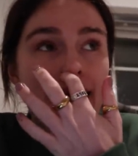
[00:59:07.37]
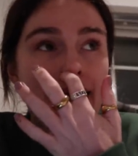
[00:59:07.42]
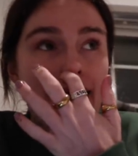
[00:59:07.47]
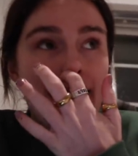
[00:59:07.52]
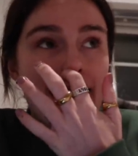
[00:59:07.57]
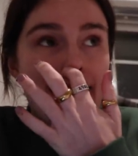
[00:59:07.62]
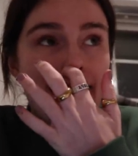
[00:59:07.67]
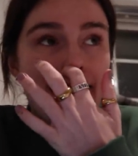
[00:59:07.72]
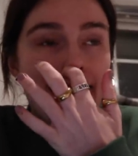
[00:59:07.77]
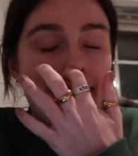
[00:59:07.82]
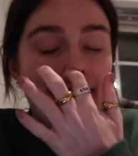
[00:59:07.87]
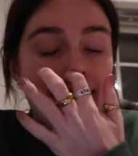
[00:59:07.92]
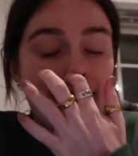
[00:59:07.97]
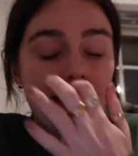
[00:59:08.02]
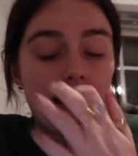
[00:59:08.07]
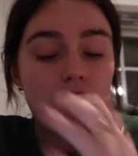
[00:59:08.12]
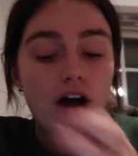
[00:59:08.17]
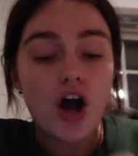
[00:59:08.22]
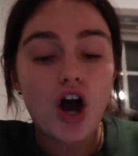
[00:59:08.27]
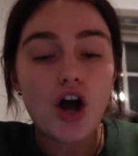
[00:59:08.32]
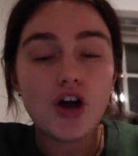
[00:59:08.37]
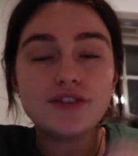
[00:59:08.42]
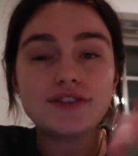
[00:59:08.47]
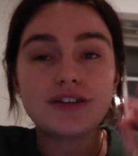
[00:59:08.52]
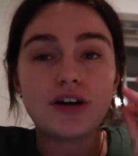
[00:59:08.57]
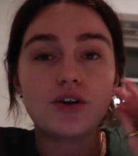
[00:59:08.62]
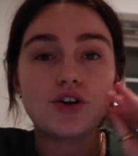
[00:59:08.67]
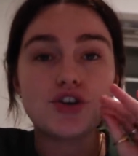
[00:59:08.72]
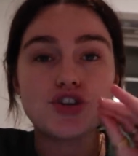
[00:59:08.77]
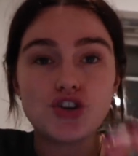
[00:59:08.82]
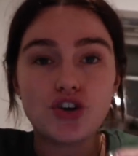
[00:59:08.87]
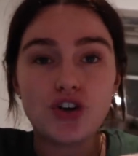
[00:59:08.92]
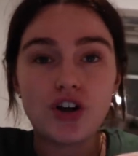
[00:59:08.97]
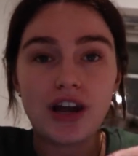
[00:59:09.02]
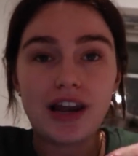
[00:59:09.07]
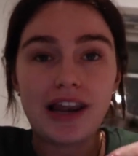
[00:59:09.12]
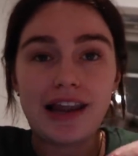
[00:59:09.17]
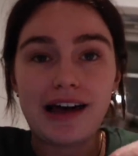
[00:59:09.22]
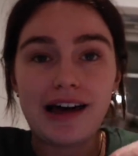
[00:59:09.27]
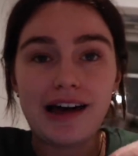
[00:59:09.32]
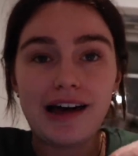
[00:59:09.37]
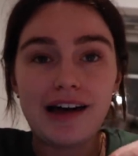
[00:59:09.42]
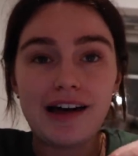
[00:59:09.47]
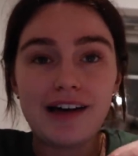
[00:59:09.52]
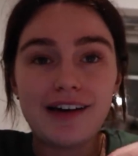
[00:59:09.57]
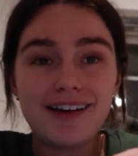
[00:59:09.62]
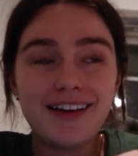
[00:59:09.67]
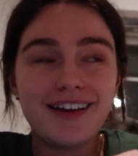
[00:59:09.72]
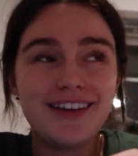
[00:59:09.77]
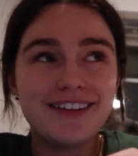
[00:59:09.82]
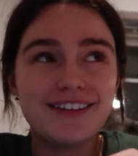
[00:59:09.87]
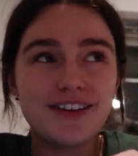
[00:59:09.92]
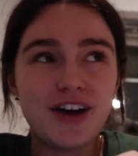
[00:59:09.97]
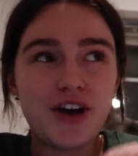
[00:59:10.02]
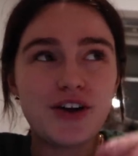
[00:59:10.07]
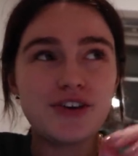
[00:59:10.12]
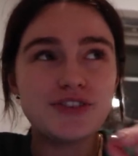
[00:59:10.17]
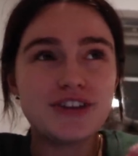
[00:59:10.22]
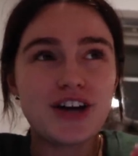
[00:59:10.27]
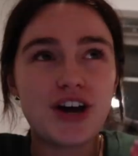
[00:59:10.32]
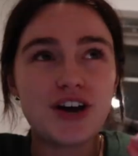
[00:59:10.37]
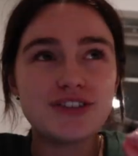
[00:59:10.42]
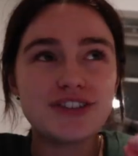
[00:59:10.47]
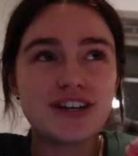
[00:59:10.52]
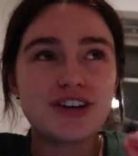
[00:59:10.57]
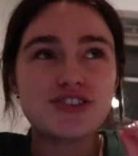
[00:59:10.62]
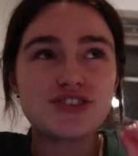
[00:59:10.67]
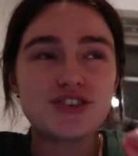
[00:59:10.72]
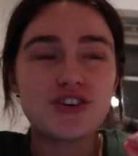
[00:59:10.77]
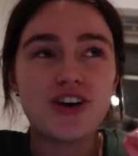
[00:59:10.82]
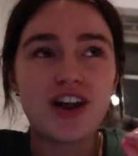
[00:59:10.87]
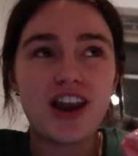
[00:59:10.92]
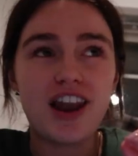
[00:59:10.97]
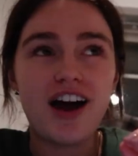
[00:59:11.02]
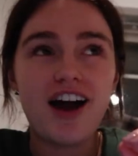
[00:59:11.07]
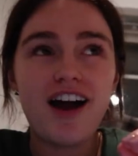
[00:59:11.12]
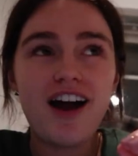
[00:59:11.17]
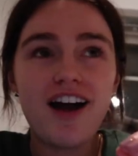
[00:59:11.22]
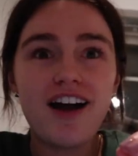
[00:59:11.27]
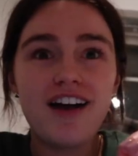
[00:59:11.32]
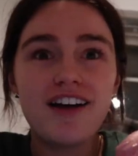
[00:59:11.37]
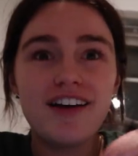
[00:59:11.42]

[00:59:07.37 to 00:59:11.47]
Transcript: a Hotel Chocolat, Hotel Chocolat,